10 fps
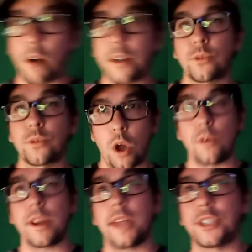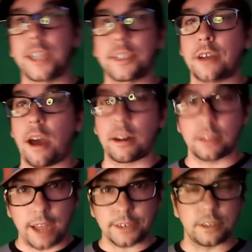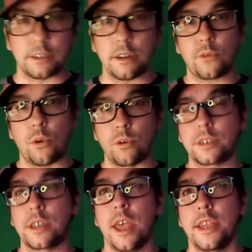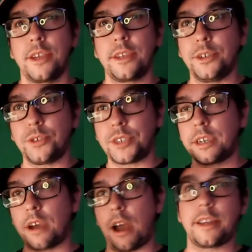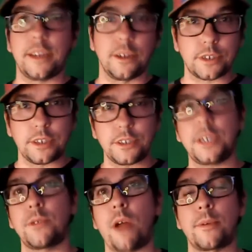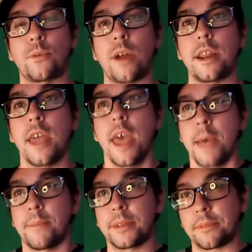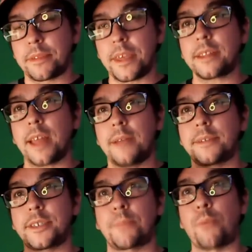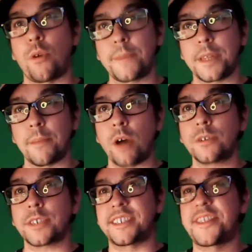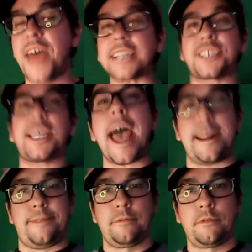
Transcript: are already grown, and she gets taught a lesson. Of course, you see Connie Nielsen, you see Robin Wright, but the thing that disappointed me the most is that's it.